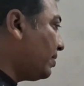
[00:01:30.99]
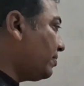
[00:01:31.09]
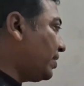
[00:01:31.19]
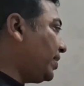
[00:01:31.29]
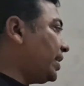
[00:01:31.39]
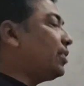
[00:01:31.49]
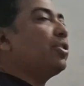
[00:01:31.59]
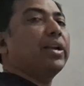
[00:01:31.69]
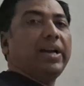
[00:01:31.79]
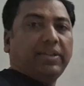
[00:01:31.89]
but we did
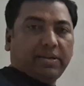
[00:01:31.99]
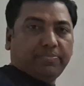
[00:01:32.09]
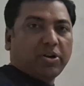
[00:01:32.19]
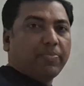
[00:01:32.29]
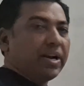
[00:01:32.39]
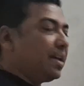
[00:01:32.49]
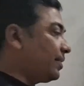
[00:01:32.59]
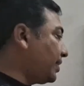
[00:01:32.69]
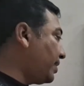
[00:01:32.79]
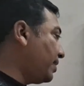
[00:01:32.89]
not get the proper
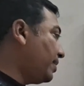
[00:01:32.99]
answer.